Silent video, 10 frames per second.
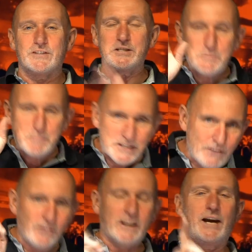And
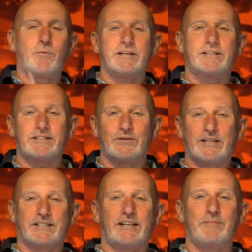specifically, I wanted to
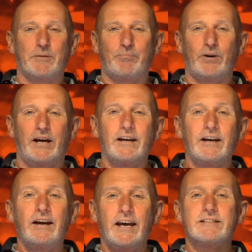ask Sam to pray
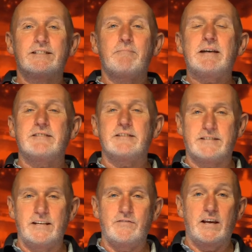into Message
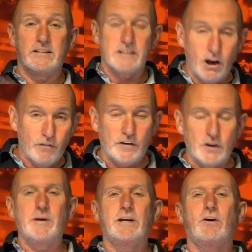TV. There's a lot of
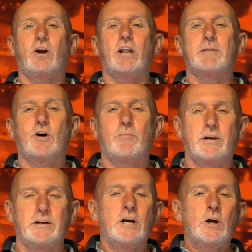filming going on at the
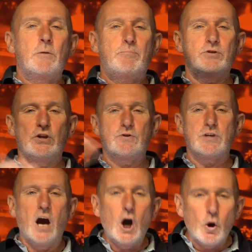moment,
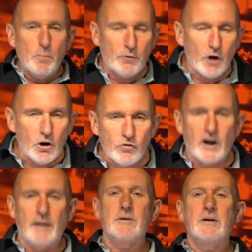producing a whole
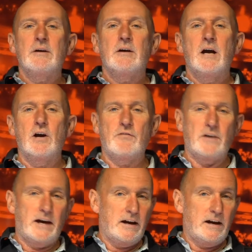program of